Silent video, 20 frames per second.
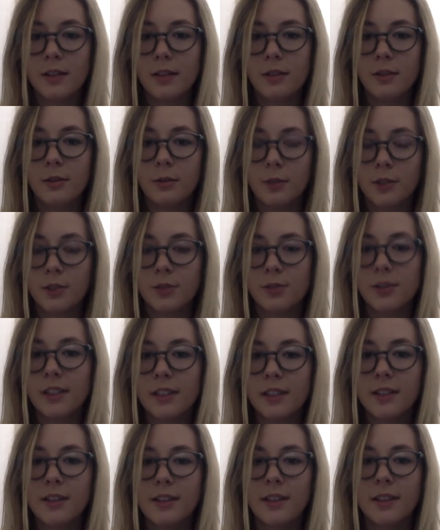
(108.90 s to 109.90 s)

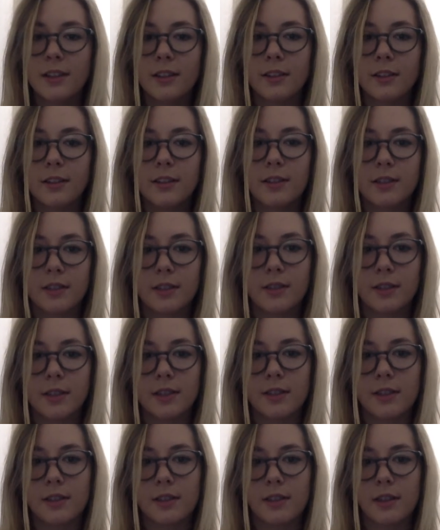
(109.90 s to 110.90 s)
restrict the goods,
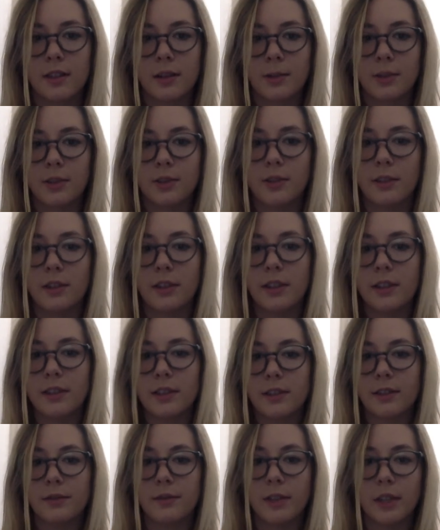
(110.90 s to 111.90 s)
services, and
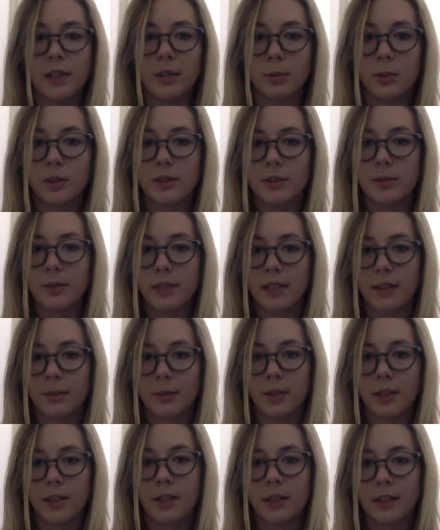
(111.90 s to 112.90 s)
opportunities available to Black
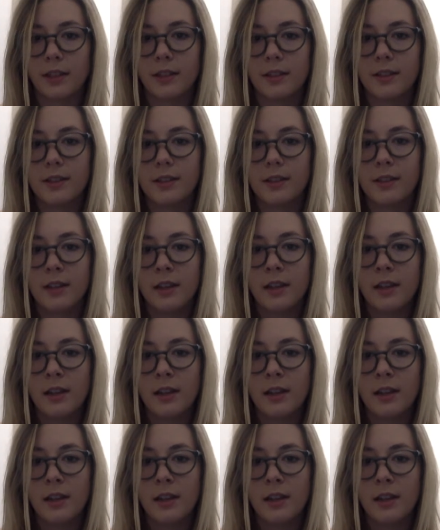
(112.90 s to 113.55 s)
Americans,